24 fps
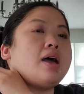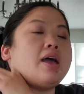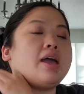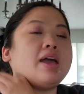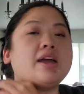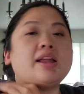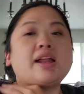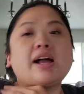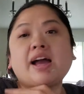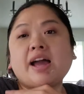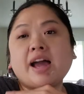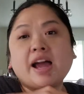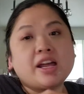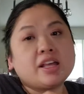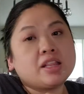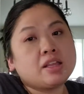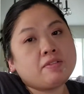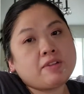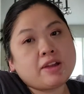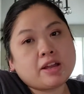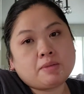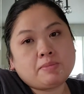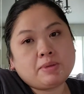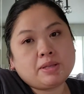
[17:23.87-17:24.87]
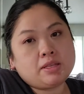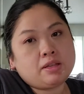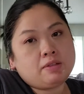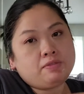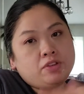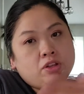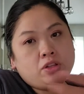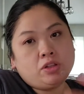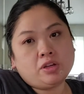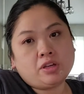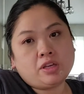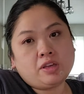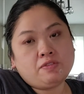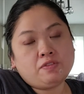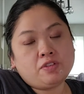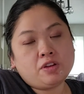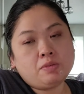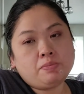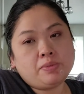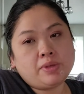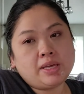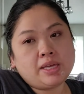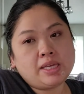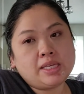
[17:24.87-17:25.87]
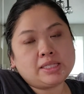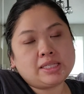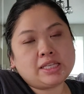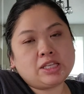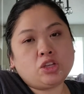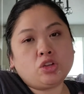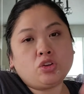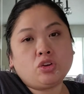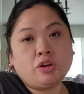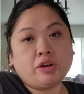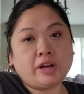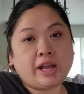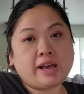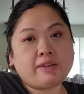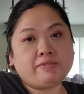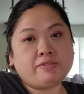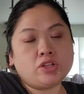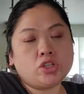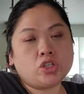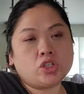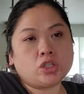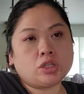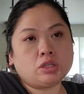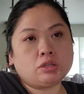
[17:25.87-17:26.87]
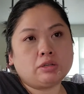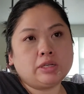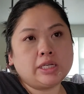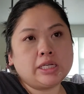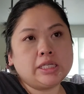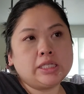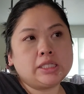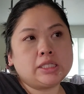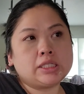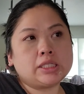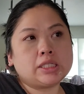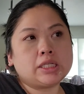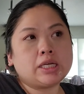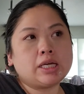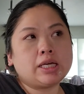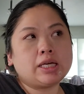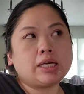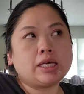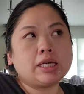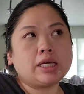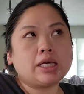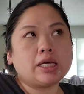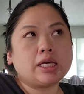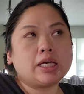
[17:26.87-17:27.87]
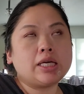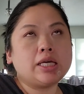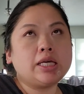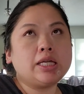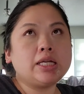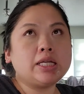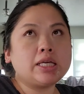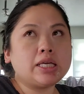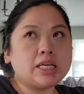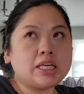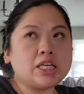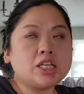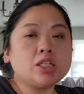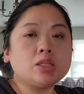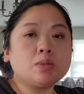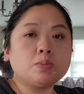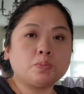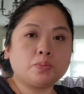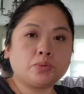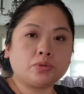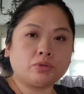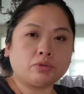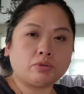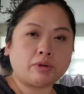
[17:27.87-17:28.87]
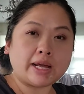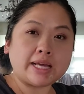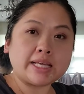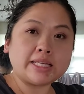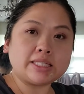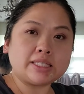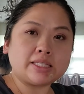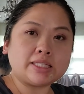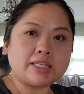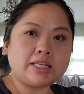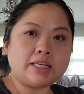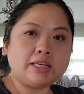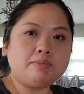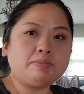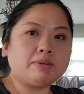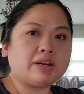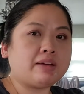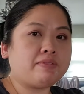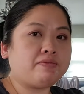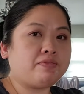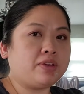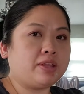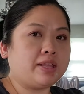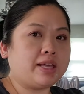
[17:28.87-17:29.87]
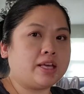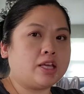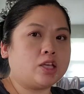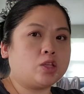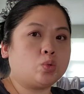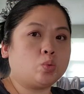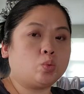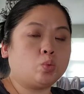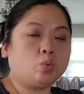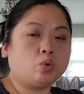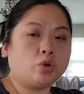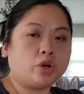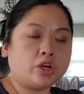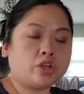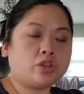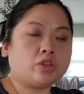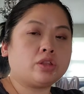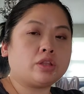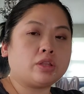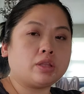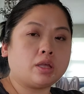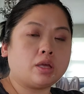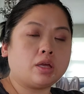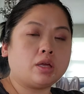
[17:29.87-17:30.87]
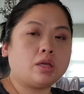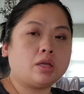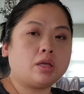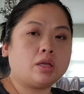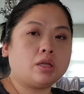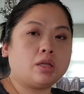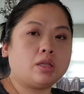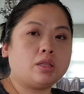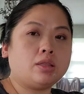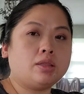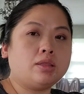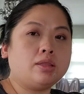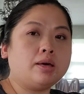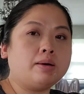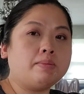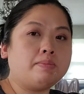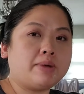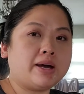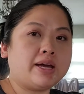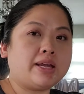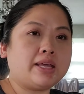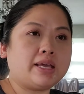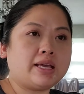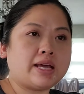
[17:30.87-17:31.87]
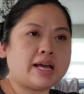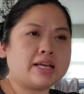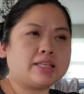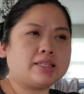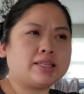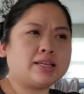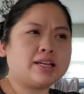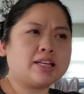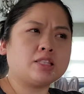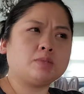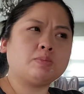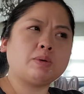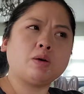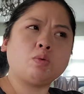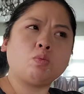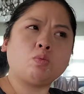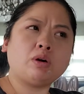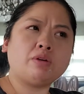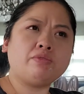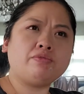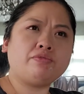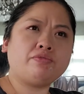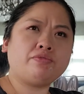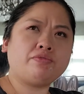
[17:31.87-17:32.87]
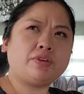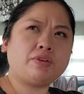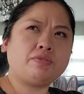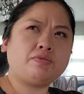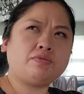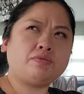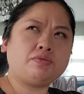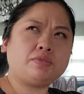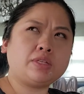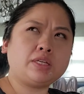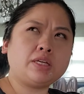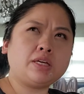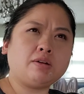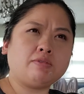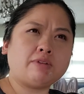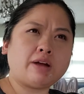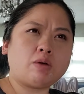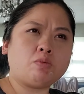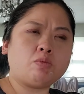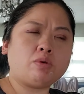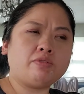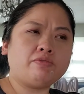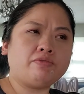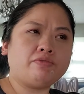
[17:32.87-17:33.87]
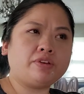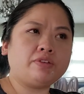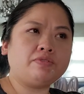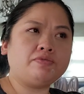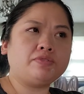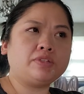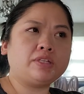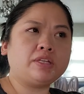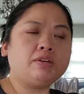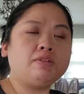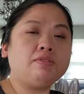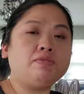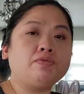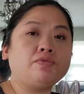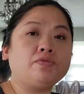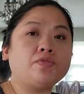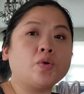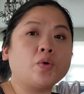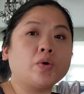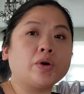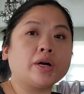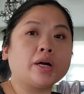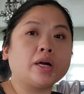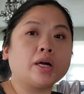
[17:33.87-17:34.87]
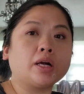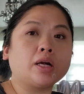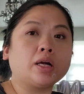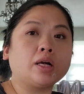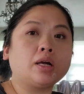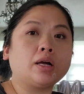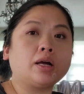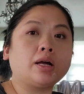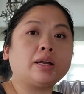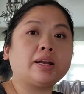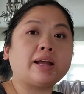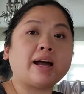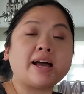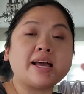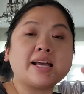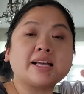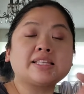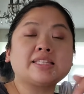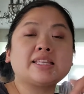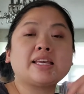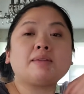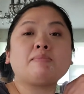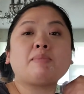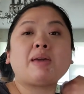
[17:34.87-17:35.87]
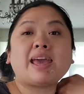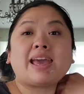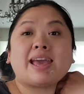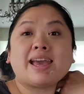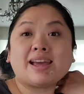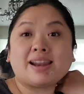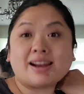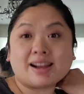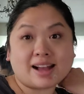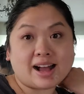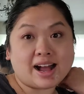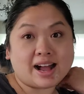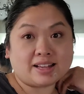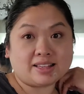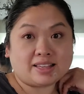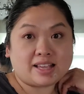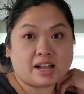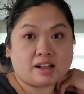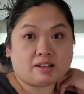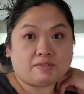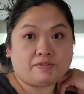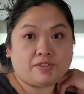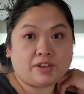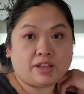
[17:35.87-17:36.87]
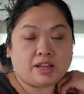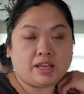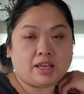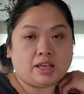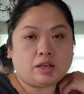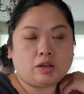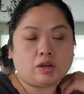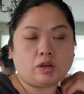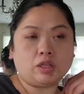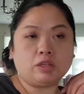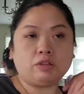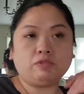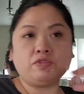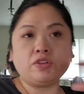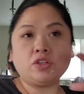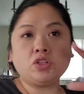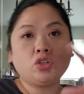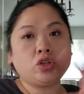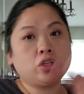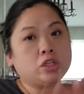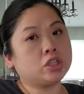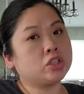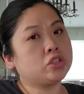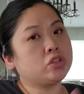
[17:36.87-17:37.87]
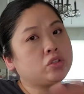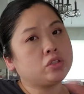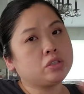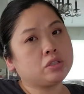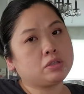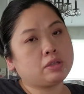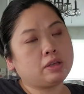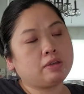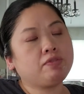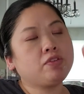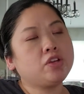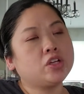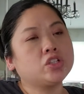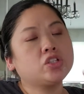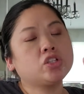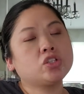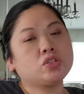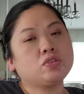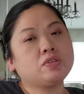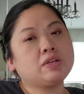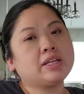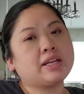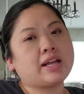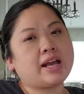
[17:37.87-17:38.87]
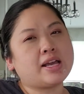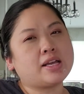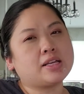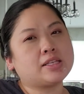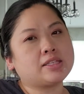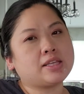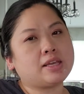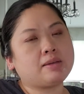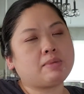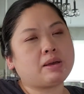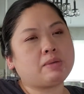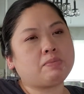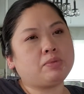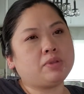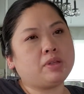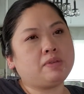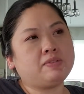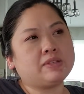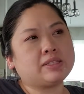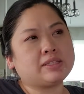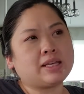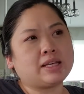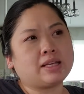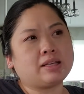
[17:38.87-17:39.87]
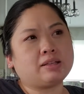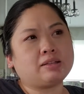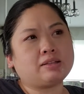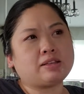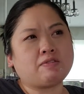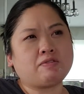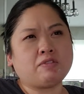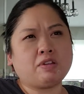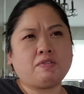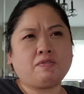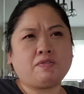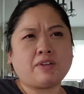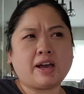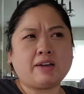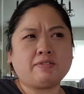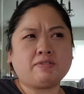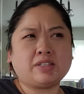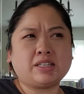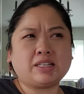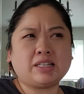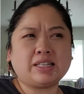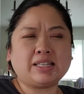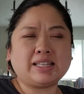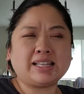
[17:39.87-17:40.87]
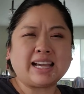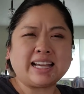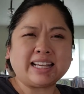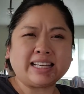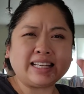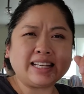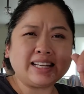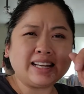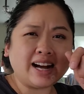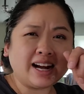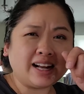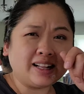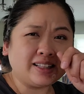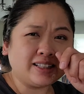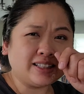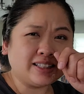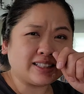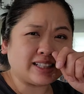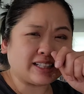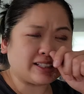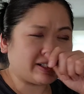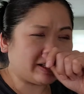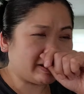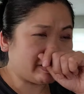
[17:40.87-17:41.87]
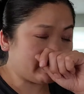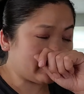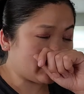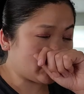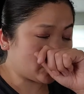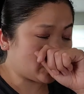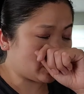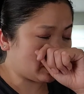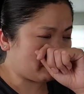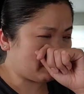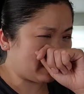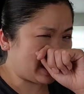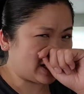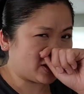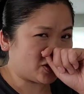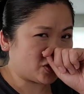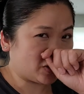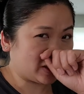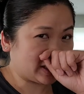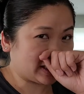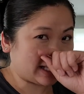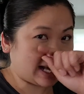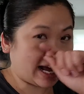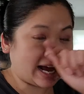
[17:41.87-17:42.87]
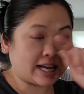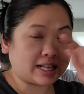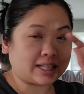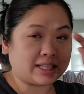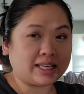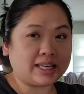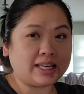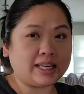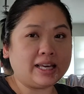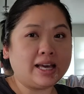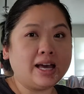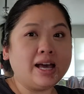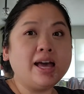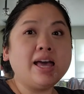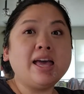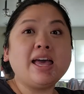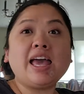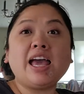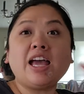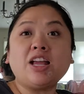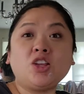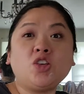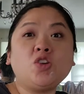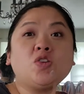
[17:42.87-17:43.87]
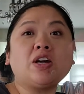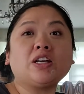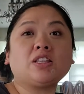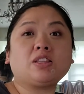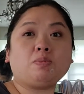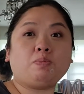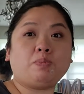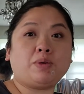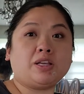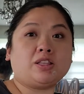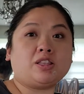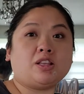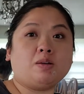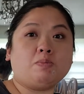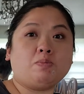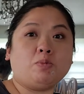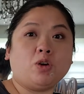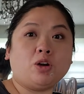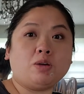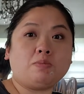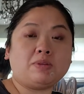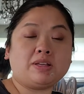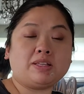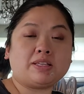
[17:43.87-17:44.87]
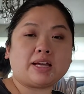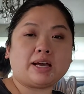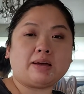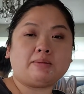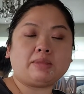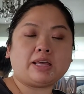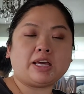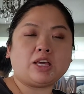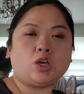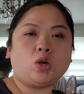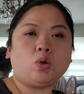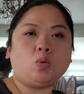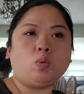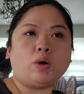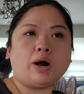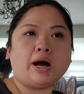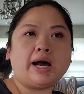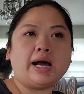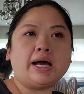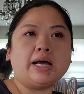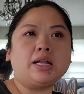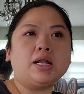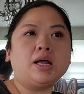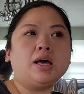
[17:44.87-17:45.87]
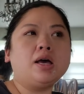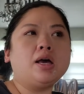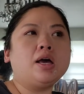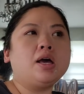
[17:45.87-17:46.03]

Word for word: And I highly recommend it. If you're looking for a place and you don't have insurance, it is pricey, but I feel like it's worth the money. I think I spent 150 around 150 for an eye exam and a contact fitting. If you're just if you're just doing an eye exam, I believe it's like 75 to 90 dollars. I'm not I'm not sure exactly, and you get to pick the appointment time that you want.